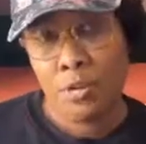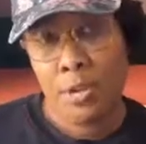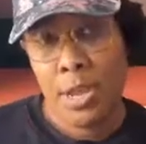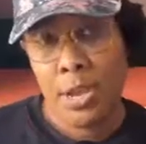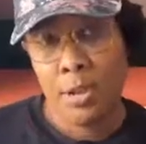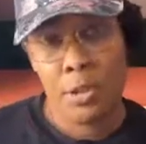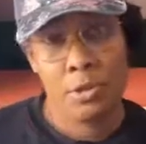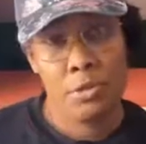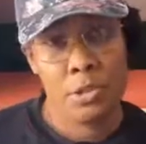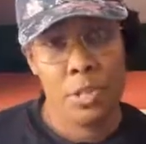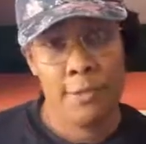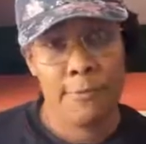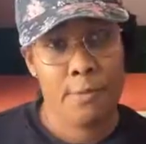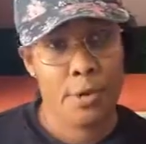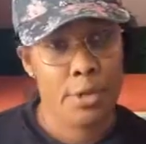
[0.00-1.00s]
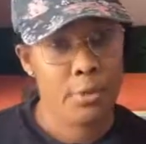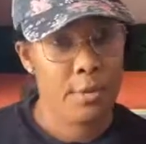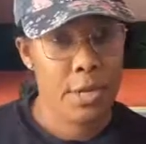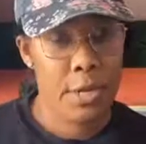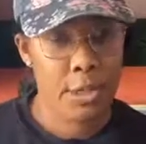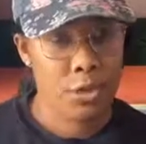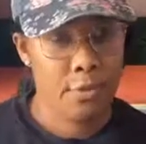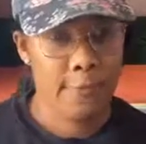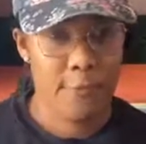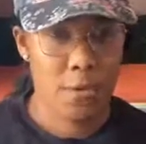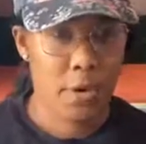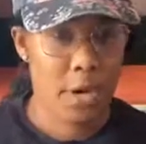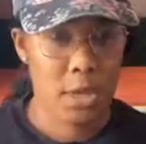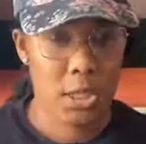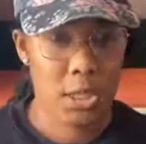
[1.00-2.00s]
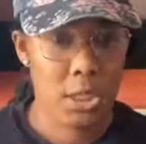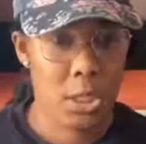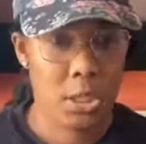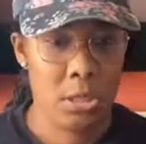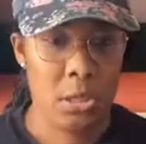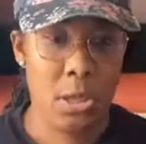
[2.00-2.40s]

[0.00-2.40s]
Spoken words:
you're not going to use that for a 3X or 4X.